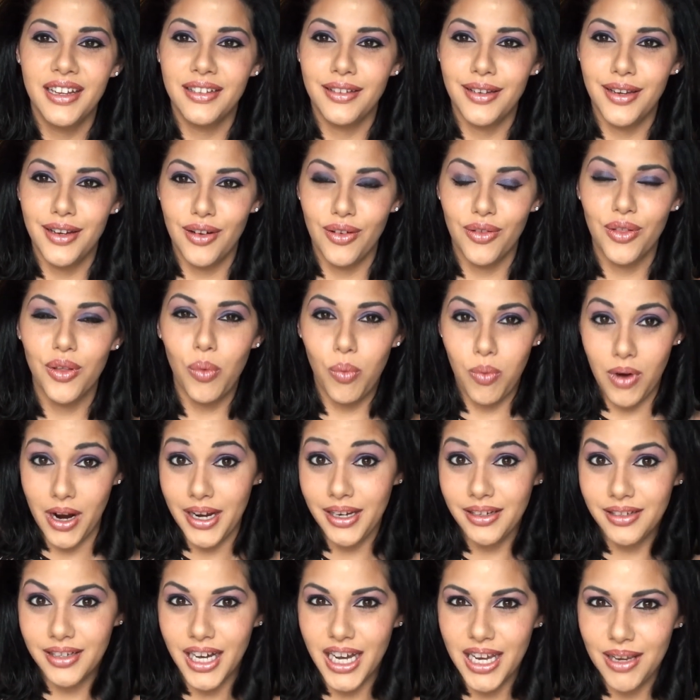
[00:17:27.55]
You know, the
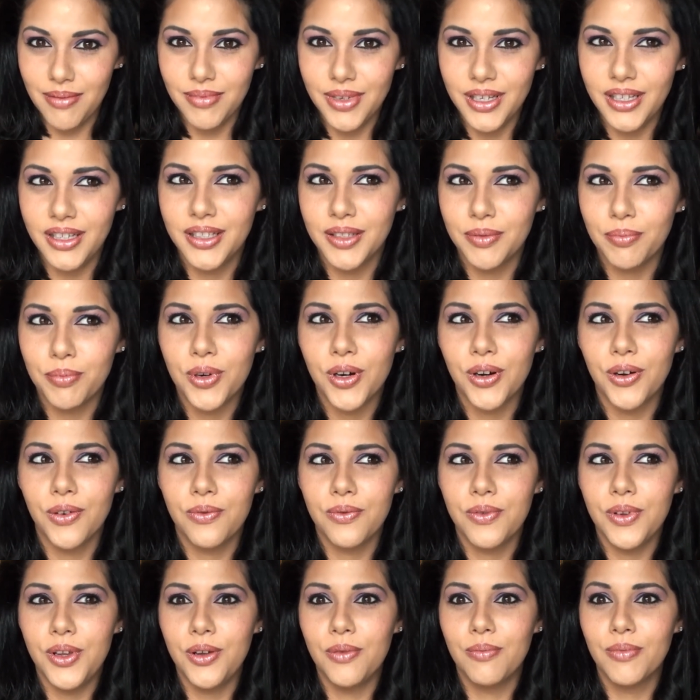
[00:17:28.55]
White Diamonds
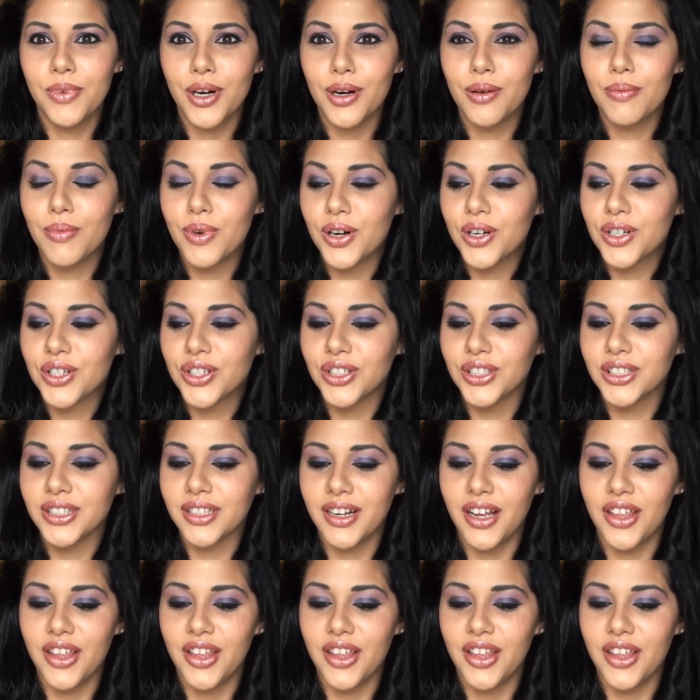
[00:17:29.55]
perfume commercials,